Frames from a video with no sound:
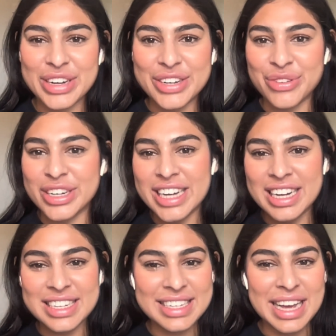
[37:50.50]
reach out
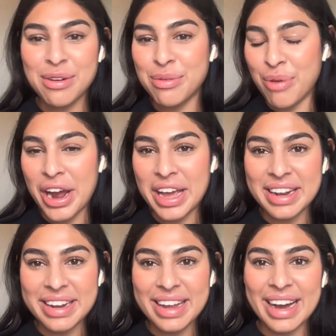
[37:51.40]
to Sam or
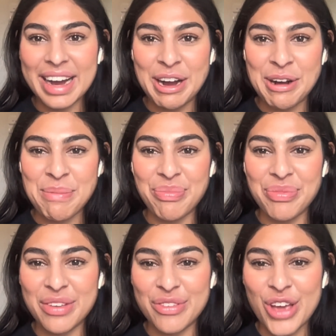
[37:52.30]
Brian
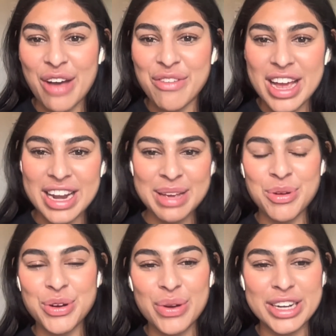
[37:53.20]
if you have any
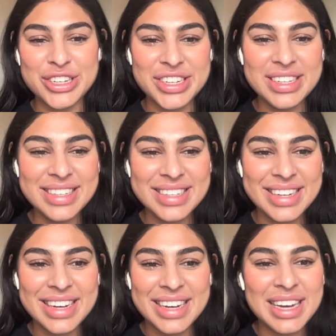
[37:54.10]
more questions.
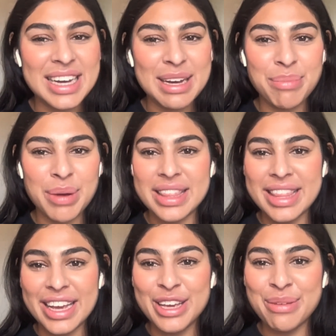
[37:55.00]
But
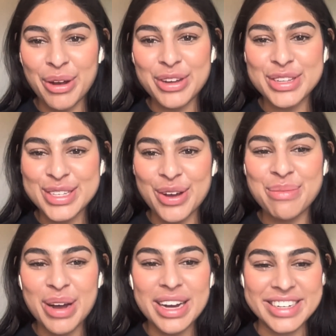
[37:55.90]
thank you both so
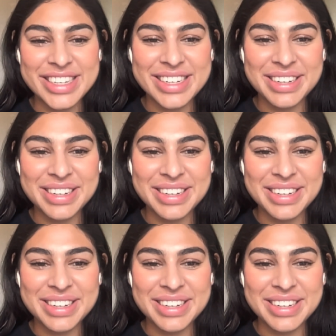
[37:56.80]
much.